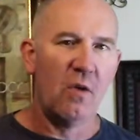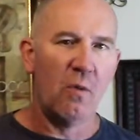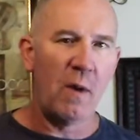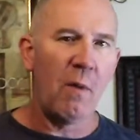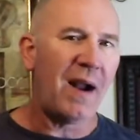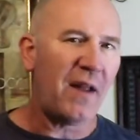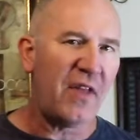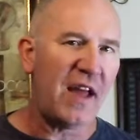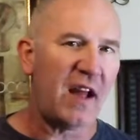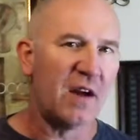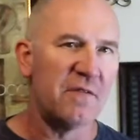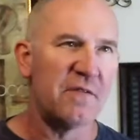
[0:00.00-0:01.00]
we want to
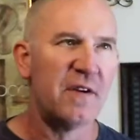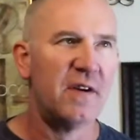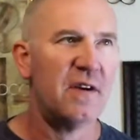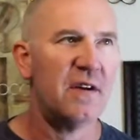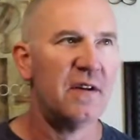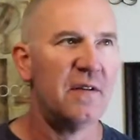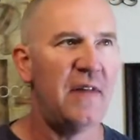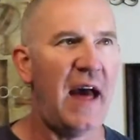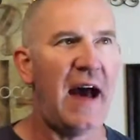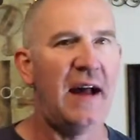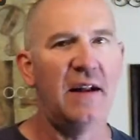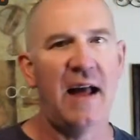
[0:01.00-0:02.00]
think of
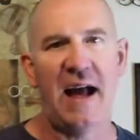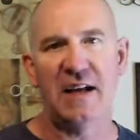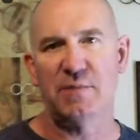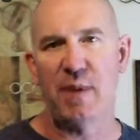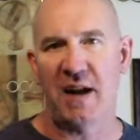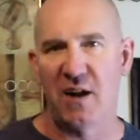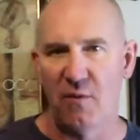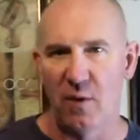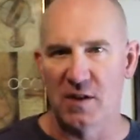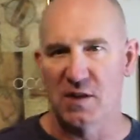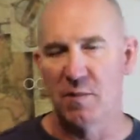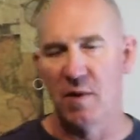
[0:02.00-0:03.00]
that aspect of
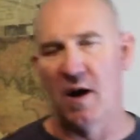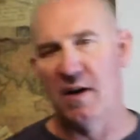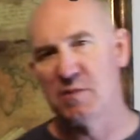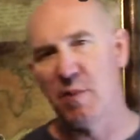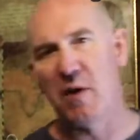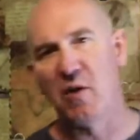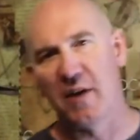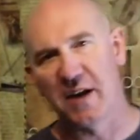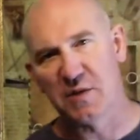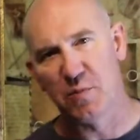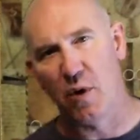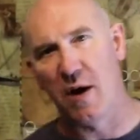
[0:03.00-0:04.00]
what Spider
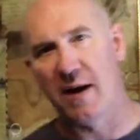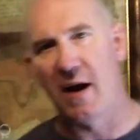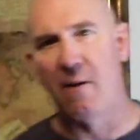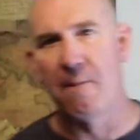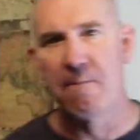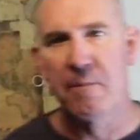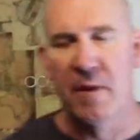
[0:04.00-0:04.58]
Legs brought out